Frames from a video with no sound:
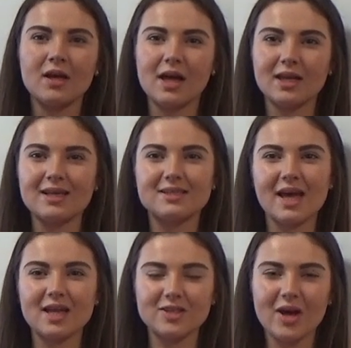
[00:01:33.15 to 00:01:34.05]
unless they
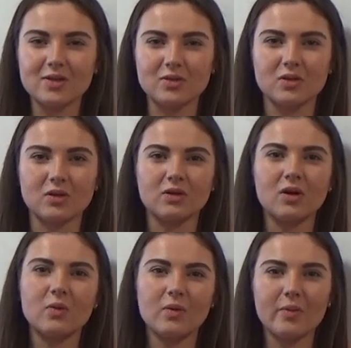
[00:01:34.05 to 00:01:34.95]
had titles on,
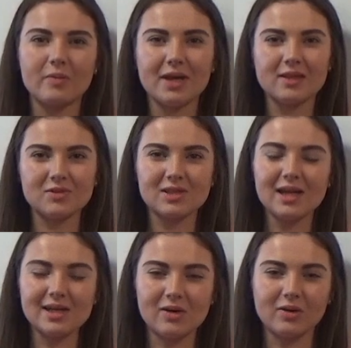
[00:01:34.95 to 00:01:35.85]
where we made them
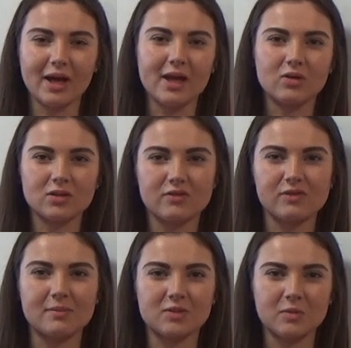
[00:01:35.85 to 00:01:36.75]
slightly longer in order for
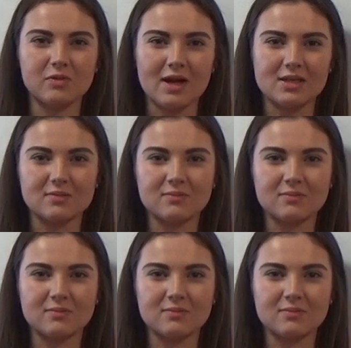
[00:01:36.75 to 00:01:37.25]
them to be read.